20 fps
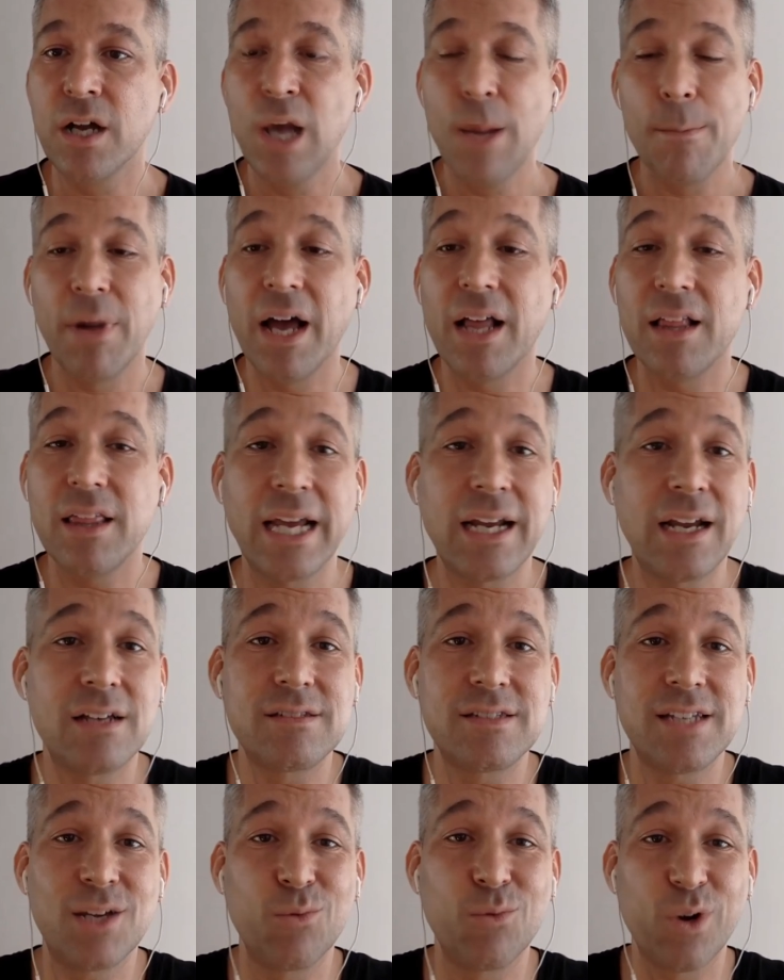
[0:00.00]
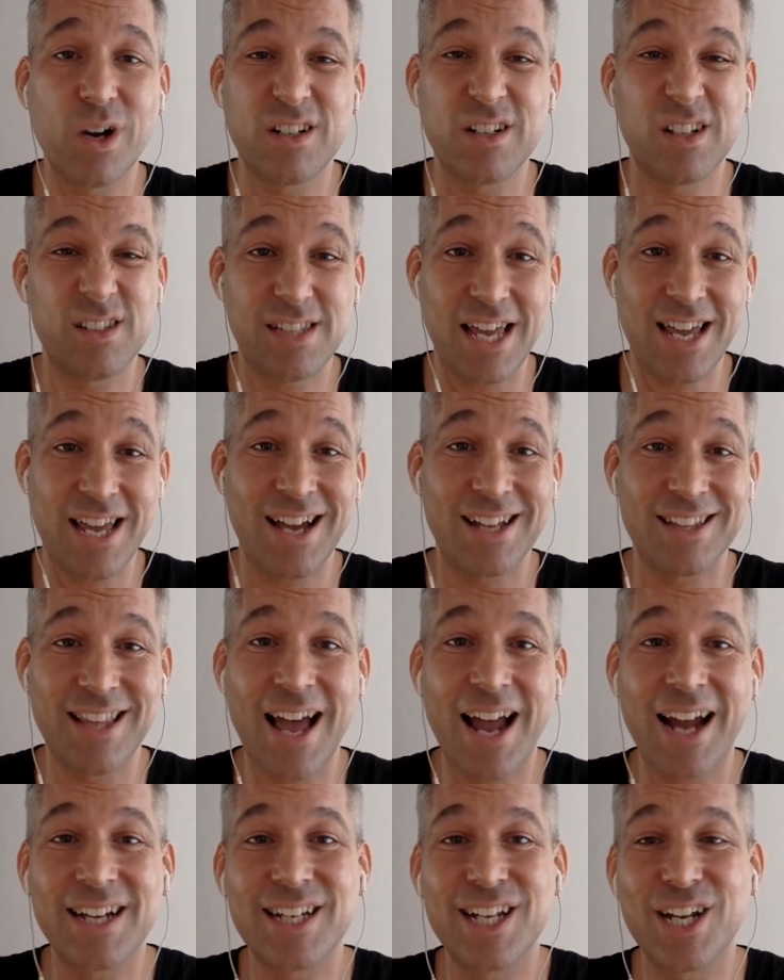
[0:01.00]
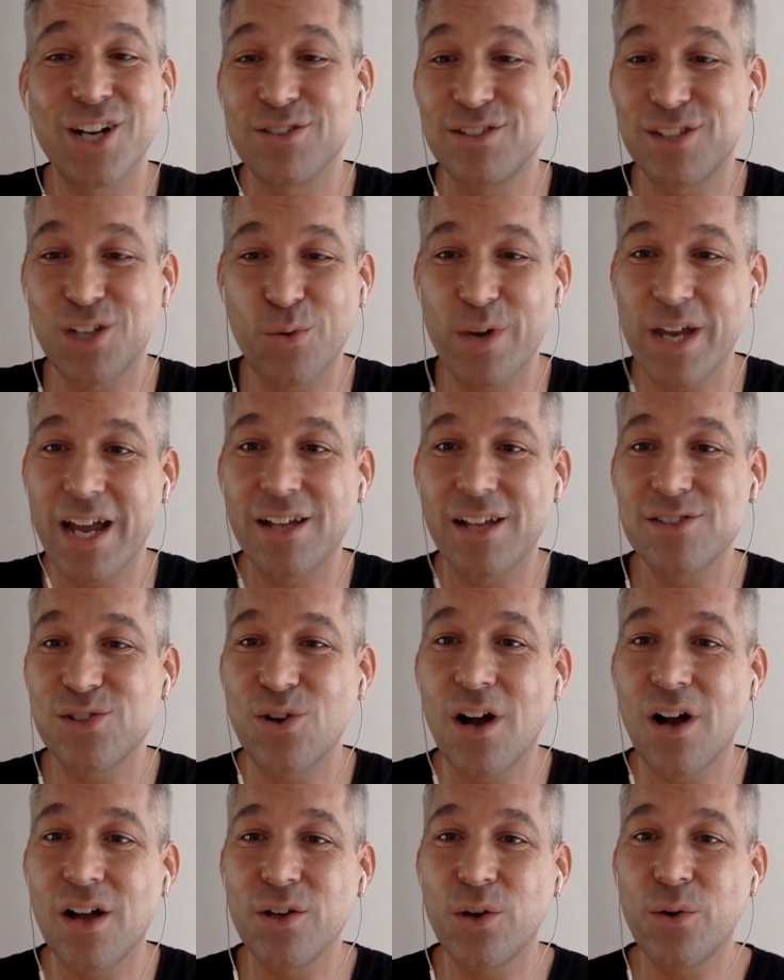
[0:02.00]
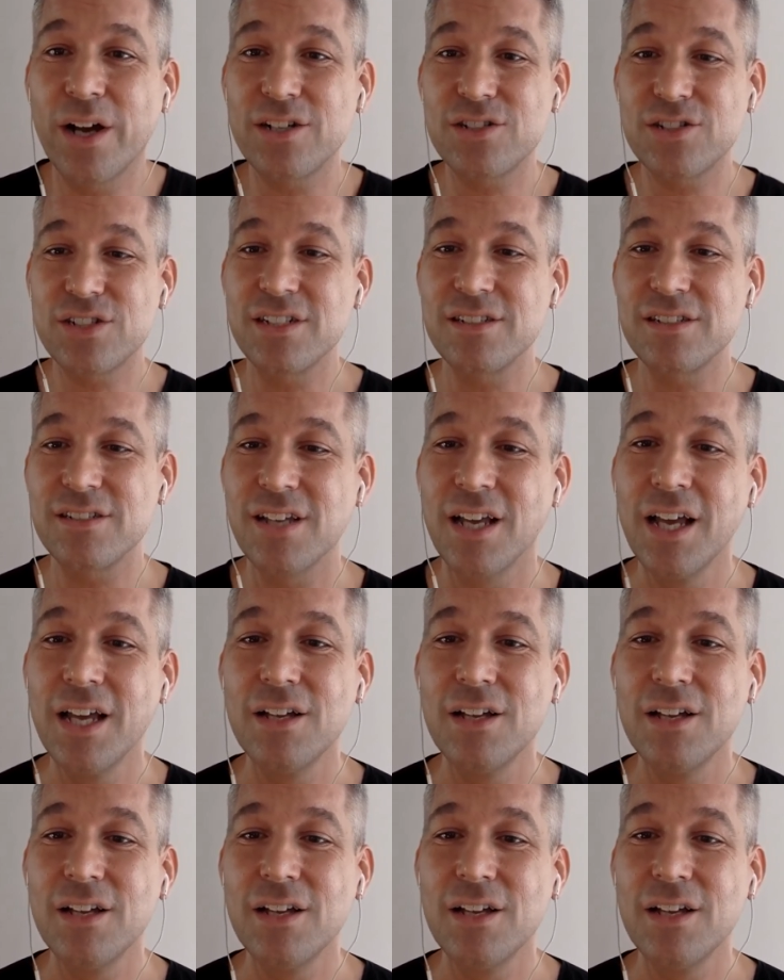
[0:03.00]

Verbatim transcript: But like I said, we're going to stay online here until we answer all the questions.